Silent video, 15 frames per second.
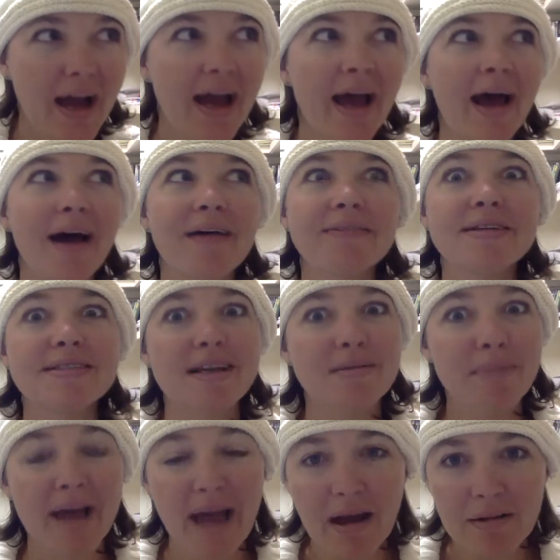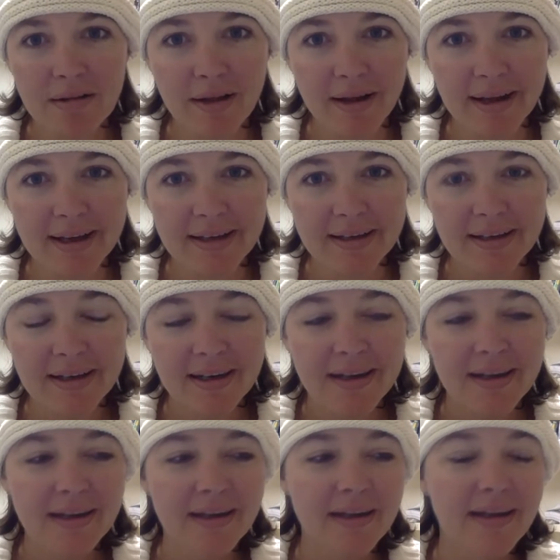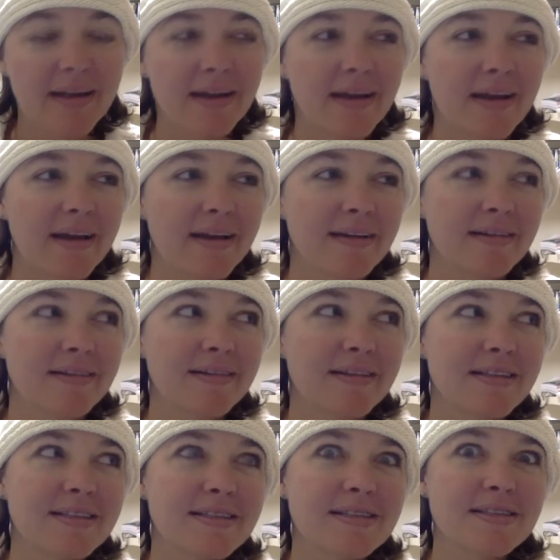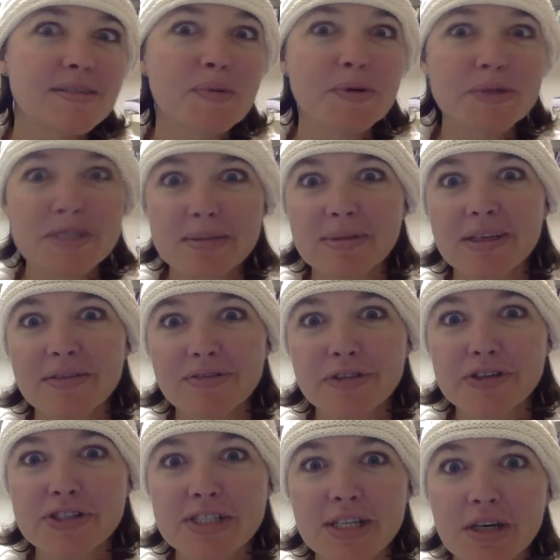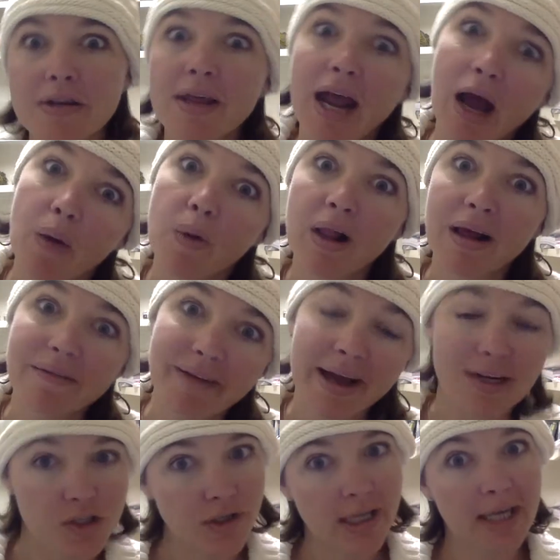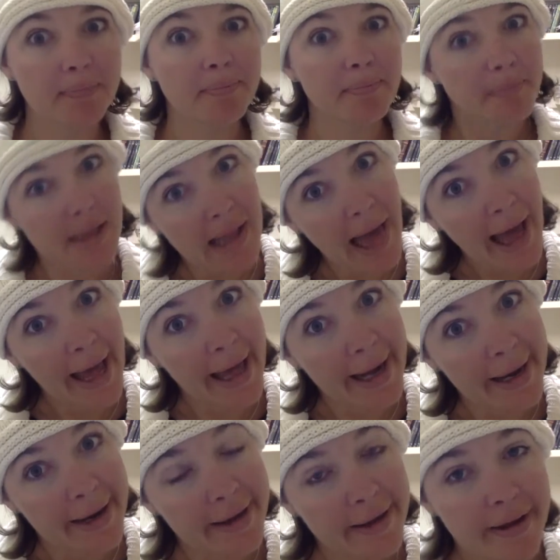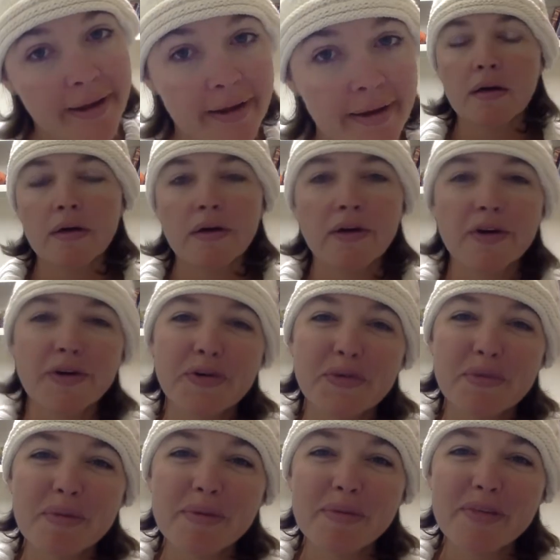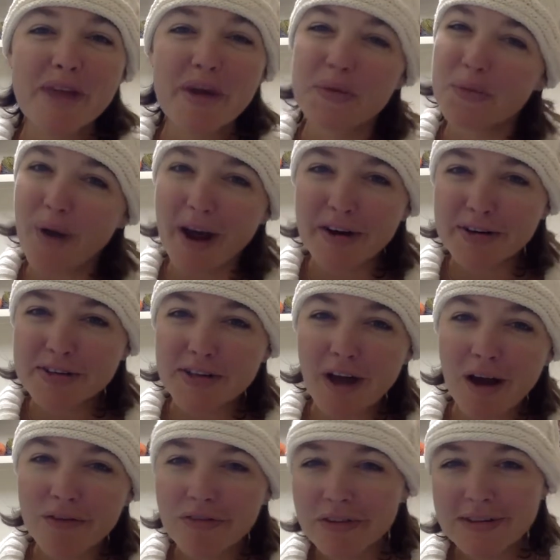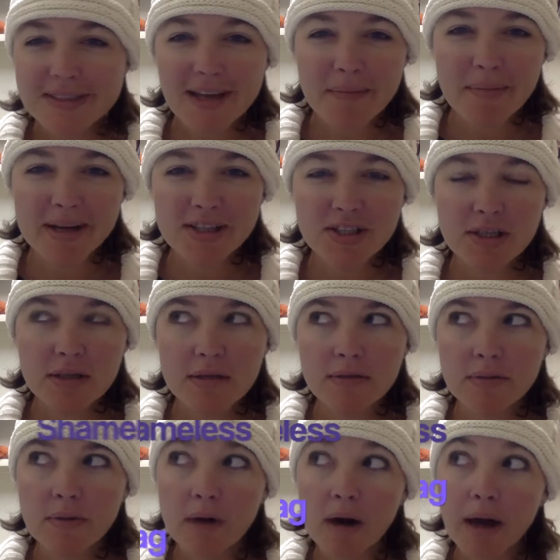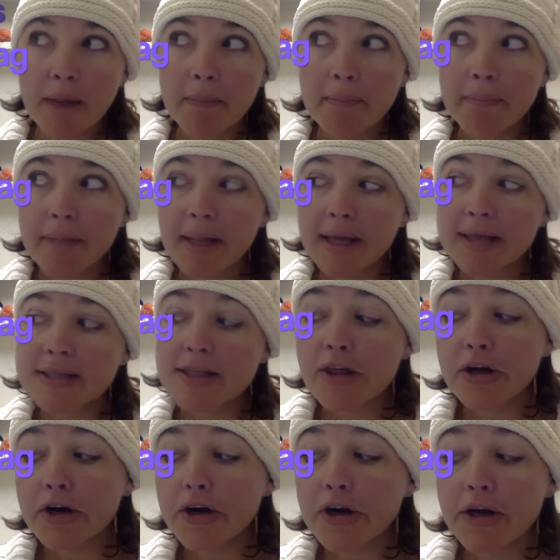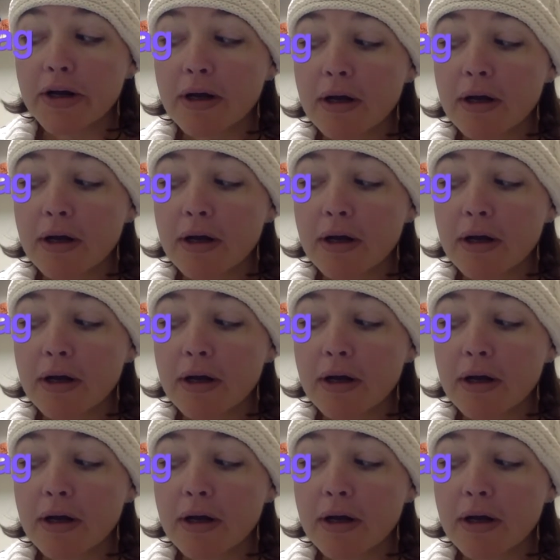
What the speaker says: I haven't done my outline. And this is supposed to be the first year that I will have actually planned. Remember that writer's conference I mentioned where I placed third?